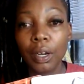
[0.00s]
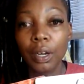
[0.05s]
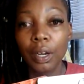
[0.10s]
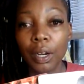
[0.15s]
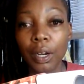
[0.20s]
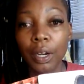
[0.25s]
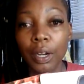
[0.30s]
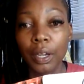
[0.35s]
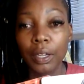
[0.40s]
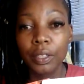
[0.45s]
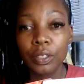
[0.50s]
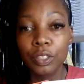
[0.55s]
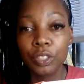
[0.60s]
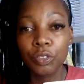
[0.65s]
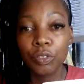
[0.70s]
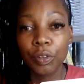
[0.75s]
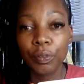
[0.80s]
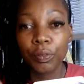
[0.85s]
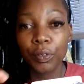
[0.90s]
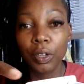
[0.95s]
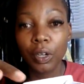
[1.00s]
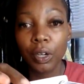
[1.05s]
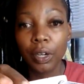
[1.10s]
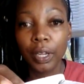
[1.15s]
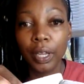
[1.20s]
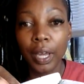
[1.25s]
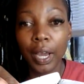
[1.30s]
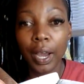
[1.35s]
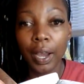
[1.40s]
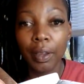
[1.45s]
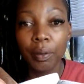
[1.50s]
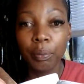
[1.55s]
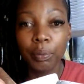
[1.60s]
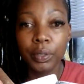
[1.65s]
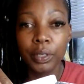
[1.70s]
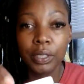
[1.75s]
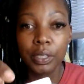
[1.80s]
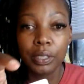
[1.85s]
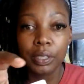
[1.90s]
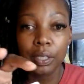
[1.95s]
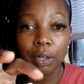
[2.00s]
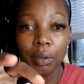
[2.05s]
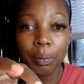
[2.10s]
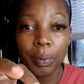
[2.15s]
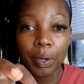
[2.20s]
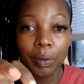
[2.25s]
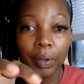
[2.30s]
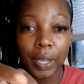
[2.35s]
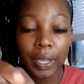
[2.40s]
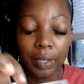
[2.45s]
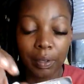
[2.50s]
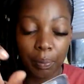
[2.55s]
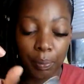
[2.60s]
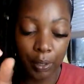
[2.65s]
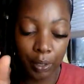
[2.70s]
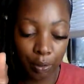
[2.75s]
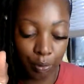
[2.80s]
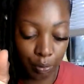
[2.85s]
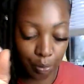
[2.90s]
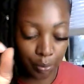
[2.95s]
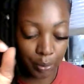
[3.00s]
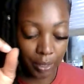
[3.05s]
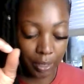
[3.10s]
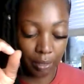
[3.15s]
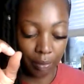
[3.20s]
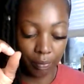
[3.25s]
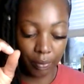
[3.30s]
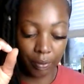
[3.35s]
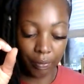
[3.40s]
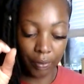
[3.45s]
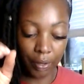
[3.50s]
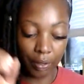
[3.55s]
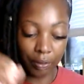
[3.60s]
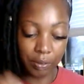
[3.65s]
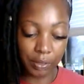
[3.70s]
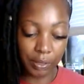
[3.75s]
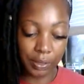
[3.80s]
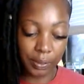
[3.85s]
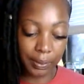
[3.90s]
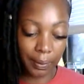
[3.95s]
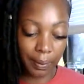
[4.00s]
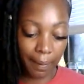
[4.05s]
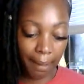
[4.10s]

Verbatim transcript: All right, strength card. High priestess come out, eight of pentacles in the reverse.